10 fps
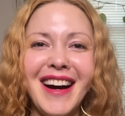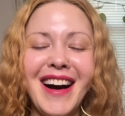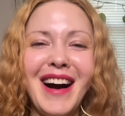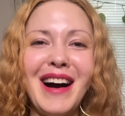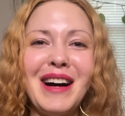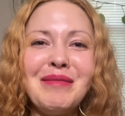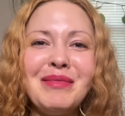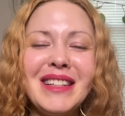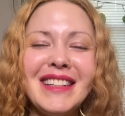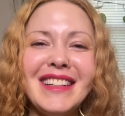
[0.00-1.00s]

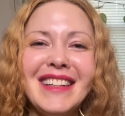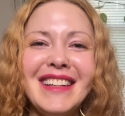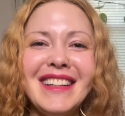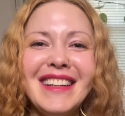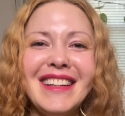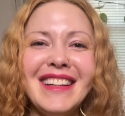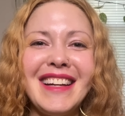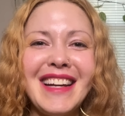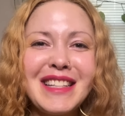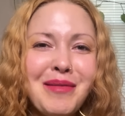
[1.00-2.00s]
Um,
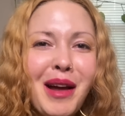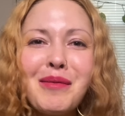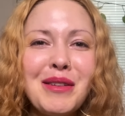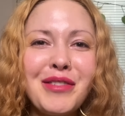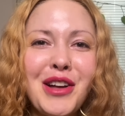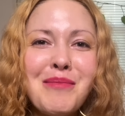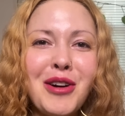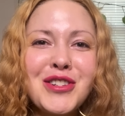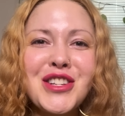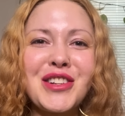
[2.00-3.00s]
it's making me feel
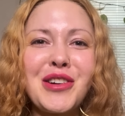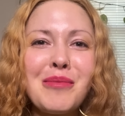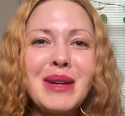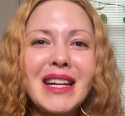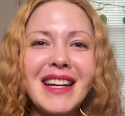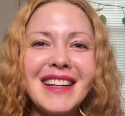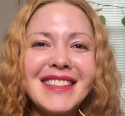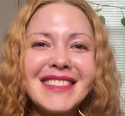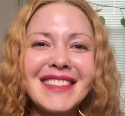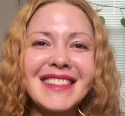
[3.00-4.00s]
emotional
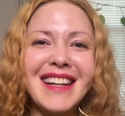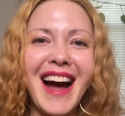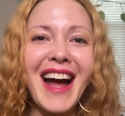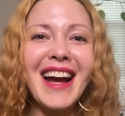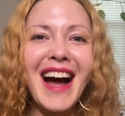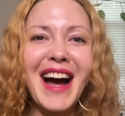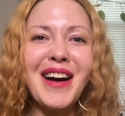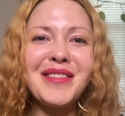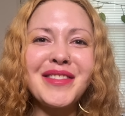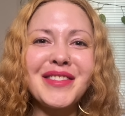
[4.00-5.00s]
because I
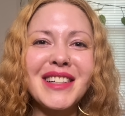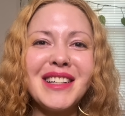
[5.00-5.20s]
have